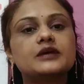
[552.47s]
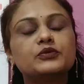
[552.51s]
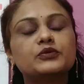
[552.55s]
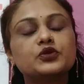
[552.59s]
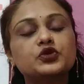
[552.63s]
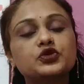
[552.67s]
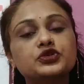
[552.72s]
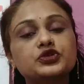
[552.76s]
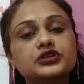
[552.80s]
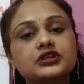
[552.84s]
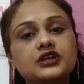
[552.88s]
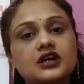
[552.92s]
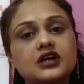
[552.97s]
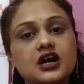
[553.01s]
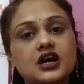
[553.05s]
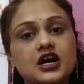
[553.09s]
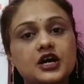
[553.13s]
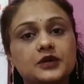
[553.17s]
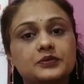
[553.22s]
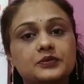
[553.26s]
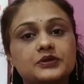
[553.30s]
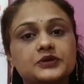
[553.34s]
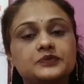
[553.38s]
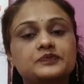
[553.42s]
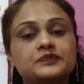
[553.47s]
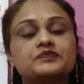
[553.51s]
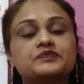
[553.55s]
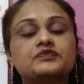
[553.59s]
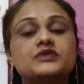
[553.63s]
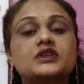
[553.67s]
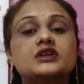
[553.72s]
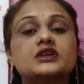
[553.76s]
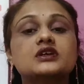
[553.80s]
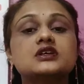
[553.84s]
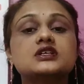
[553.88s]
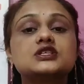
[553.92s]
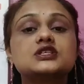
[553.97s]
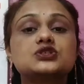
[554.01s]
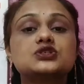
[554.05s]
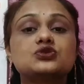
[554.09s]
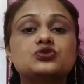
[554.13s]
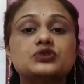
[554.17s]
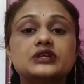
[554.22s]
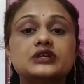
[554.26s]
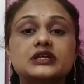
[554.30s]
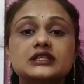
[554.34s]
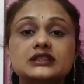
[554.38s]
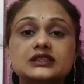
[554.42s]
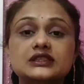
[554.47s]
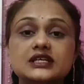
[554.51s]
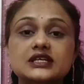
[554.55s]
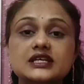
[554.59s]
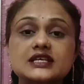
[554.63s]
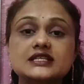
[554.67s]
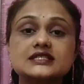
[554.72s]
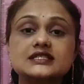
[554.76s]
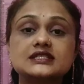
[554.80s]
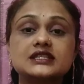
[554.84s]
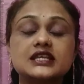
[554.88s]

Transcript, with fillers: Ammonium Carb. So in this,